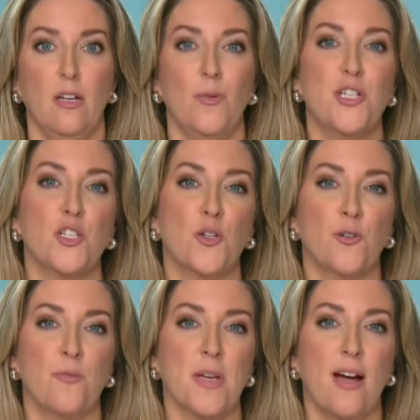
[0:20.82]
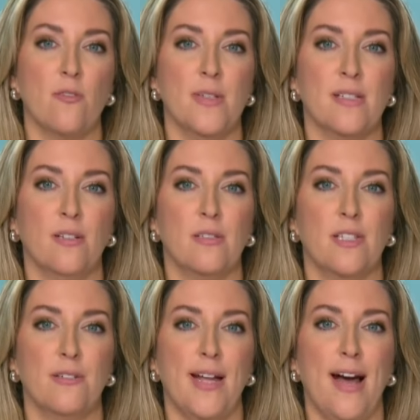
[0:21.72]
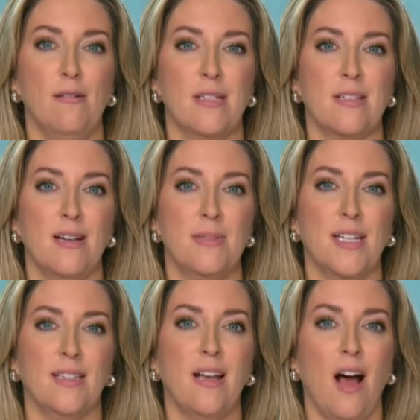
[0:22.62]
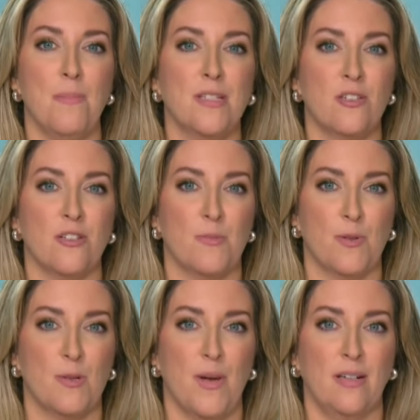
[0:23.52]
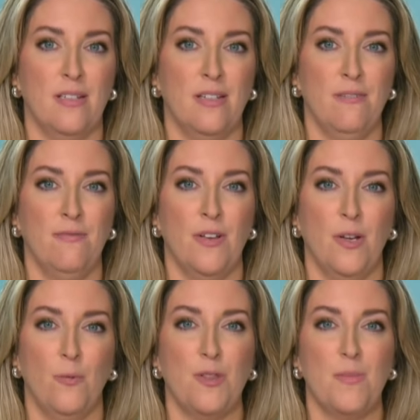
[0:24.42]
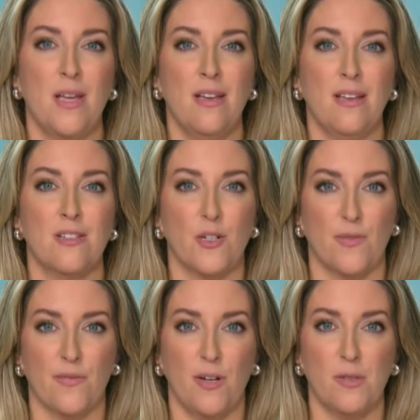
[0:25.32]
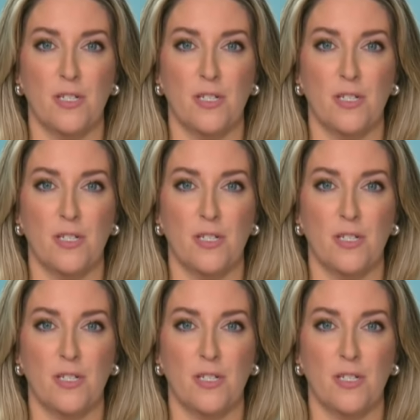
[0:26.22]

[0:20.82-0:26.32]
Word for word: just heard from the government's House leader. Now it's time to get the opposition's perspective. With me, Conservative House Leader